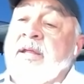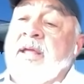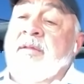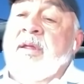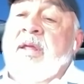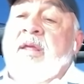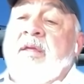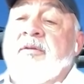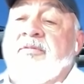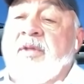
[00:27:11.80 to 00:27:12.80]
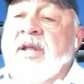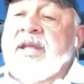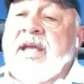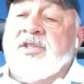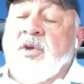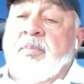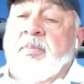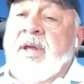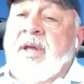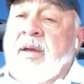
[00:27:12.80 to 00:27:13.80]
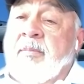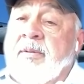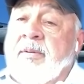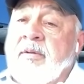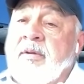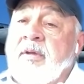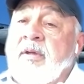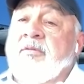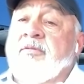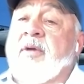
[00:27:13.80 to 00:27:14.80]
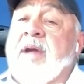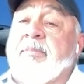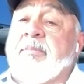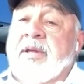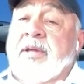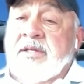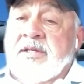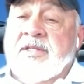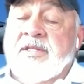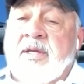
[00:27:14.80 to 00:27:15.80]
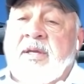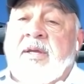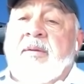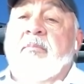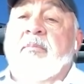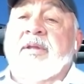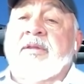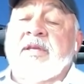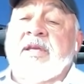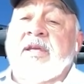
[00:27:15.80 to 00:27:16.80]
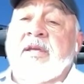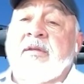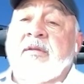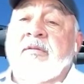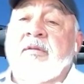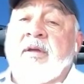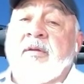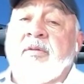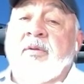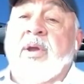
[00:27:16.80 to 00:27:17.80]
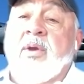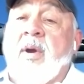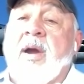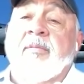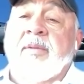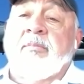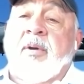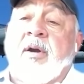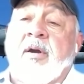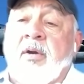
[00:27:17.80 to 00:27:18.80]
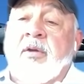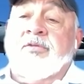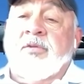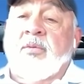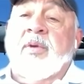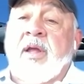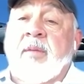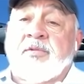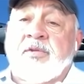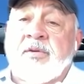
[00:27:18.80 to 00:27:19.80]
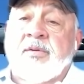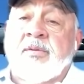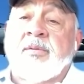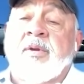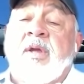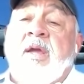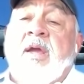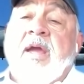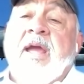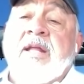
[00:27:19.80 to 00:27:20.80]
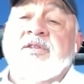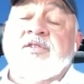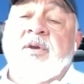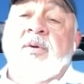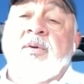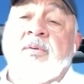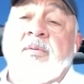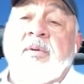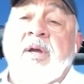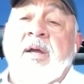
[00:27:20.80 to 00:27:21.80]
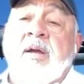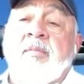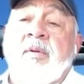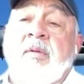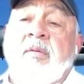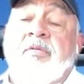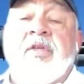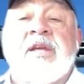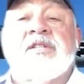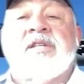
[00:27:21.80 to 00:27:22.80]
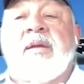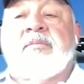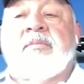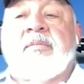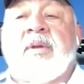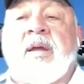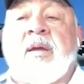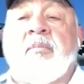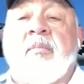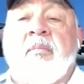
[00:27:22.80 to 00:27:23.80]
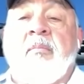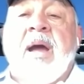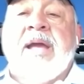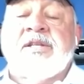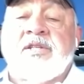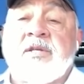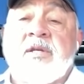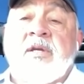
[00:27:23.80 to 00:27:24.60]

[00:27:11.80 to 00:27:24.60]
again, the floodgates opened up for applicants, but the the the requirement bar also went up too, and so uh, things that um, might,